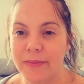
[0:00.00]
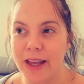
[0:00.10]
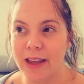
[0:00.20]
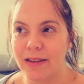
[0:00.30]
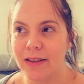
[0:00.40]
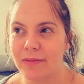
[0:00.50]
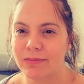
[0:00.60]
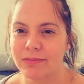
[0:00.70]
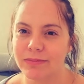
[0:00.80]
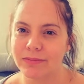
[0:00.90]
like,
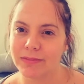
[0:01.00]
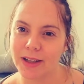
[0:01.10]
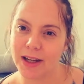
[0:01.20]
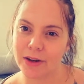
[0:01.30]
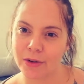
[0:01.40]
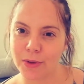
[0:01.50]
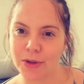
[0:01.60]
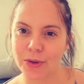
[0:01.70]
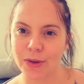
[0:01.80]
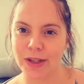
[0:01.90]
I don't know what
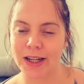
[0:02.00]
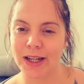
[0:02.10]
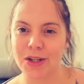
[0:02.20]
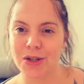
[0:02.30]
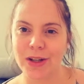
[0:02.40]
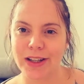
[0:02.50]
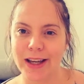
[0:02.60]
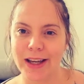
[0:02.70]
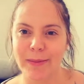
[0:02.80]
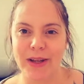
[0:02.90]
you call it in Israel, yeah,